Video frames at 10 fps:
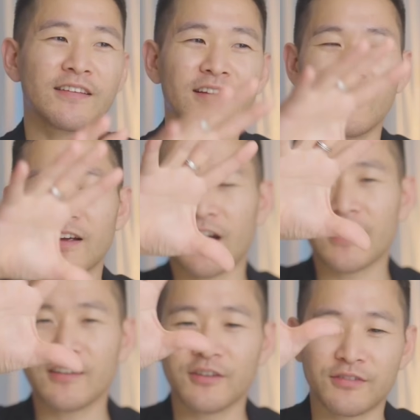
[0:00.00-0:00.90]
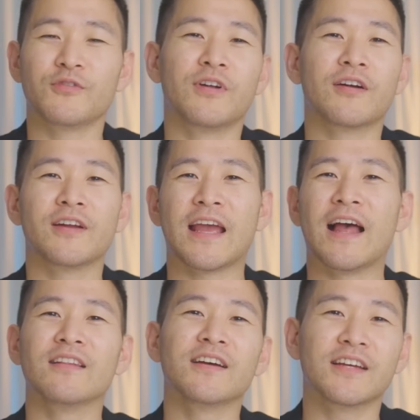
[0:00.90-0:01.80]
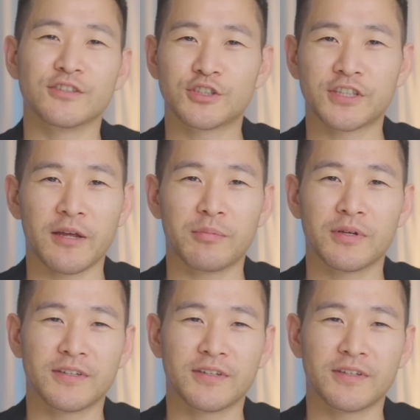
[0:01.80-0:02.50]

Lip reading: it a kind of very elegant shape?